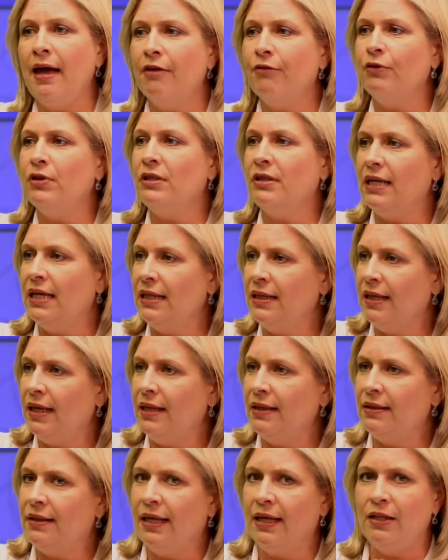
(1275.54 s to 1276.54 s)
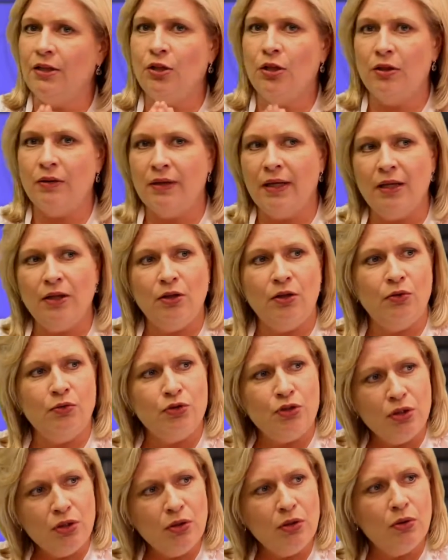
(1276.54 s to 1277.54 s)
everything that you
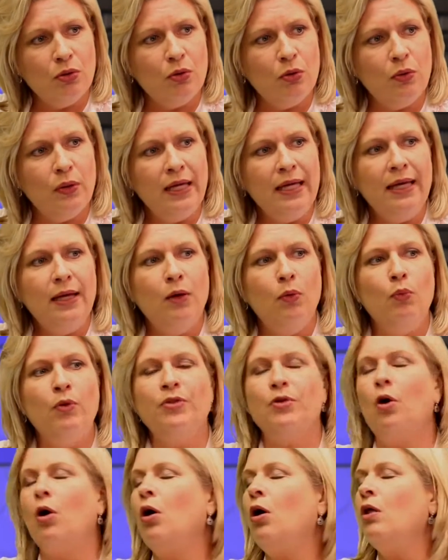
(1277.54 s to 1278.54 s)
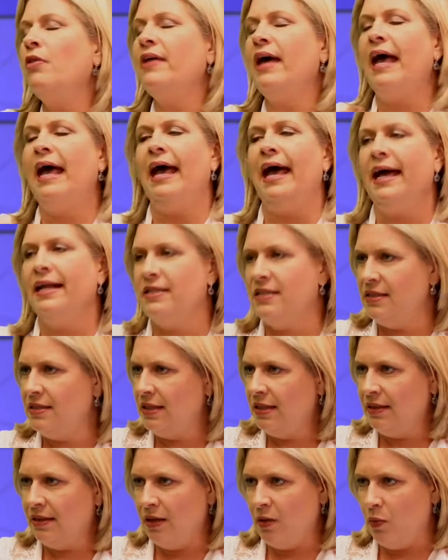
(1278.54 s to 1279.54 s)
do with all the hats
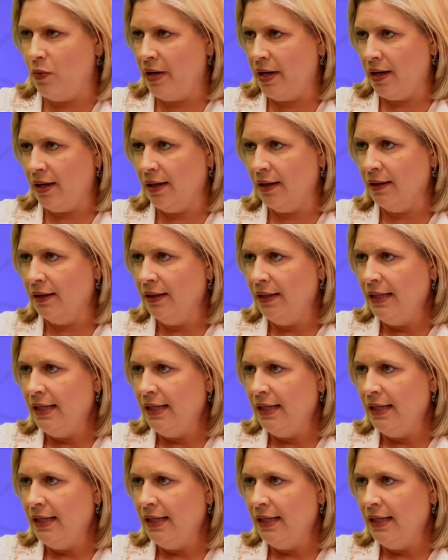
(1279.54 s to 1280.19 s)
that they wear.